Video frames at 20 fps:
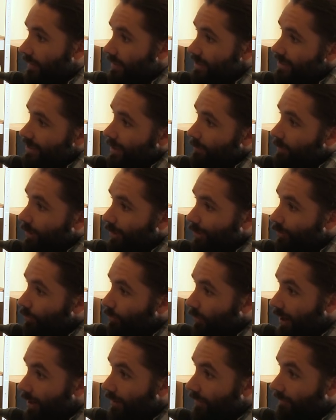there's some that could
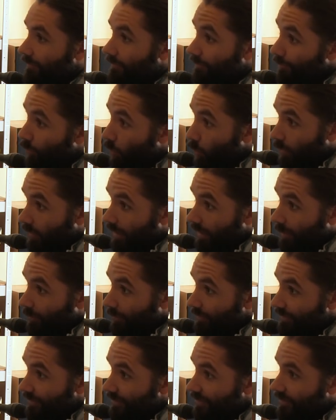run four
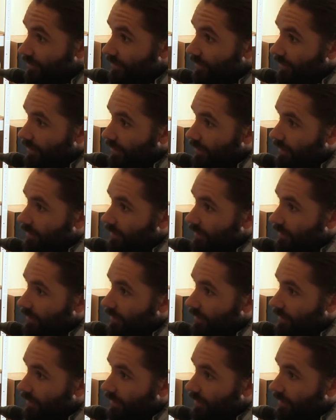hours yeah